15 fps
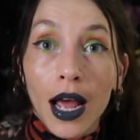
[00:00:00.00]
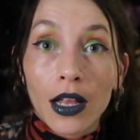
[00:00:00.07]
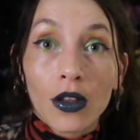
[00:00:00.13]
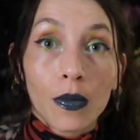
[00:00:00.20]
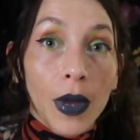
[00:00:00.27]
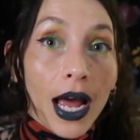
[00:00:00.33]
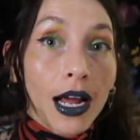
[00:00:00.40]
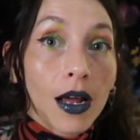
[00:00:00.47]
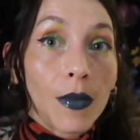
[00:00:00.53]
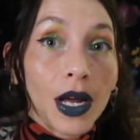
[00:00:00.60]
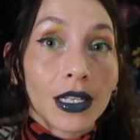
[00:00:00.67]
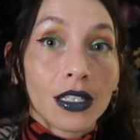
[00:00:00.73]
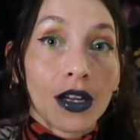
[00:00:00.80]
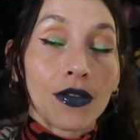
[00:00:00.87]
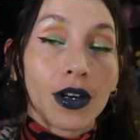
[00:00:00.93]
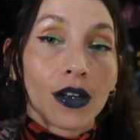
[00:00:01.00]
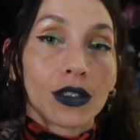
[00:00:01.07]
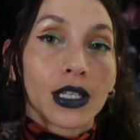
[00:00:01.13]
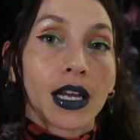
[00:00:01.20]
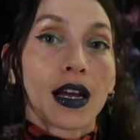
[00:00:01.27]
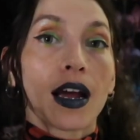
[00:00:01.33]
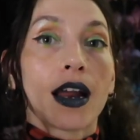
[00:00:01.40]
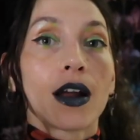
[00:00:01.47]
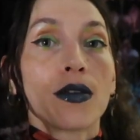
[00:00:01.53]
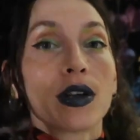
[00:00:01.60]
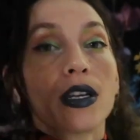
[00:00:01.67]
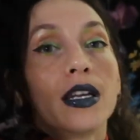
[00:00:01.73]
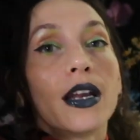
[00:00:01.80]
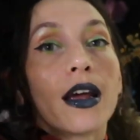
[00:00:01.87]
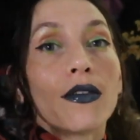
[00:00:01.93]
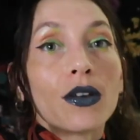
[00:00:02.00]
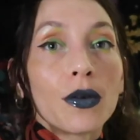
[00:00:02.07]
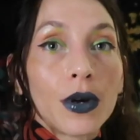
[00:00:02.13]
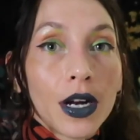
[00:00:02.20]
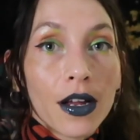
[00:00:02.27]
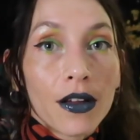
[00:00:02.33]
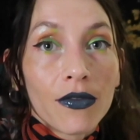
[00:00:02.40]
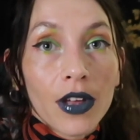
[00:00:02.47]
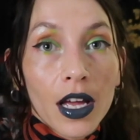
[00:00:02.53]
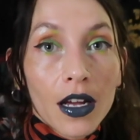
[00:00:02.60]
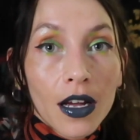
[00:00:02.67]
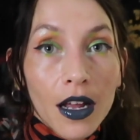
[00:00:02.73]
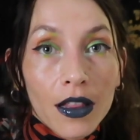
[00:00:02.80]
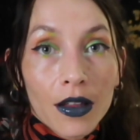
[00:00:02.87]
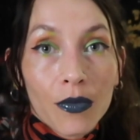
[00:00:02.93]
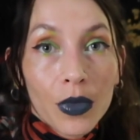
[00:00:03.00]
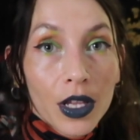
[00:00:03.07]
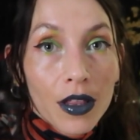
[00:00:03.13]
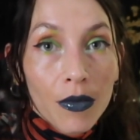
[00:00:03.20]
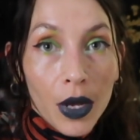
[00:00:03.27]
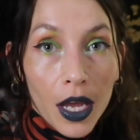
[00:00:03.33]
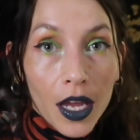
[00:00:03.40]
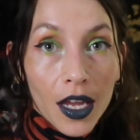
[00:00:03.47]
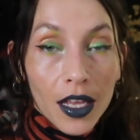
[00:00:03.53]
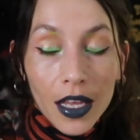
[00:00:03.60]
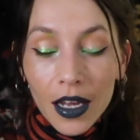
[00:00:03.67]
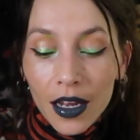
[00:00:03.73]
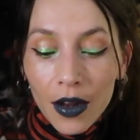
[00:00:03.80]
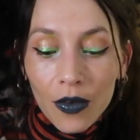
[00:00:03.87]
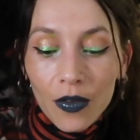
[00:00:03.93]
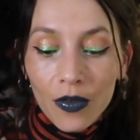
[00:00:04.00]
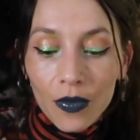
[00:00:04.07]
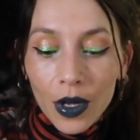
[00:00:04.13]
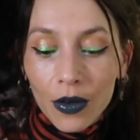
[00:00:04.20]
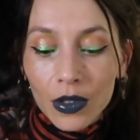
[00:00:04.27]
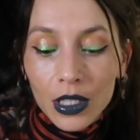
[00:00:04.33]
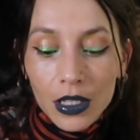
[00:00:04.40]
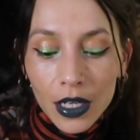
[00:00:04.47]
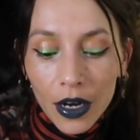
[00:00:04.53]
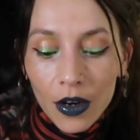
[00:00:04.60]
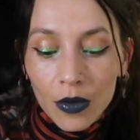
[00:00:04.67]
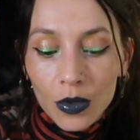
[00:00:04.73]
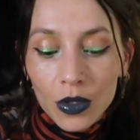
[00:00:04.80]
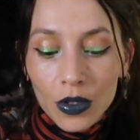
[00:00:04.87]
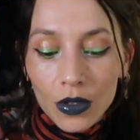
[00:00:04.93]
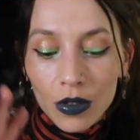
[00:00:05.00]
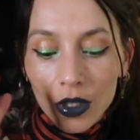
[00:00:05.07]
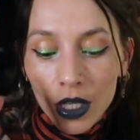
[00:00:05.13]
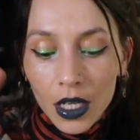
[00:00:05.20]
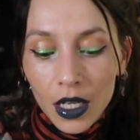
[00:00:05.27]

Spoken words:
look back at myself and I was like, God, I would never want to have hung out with me. Like, I was a terrible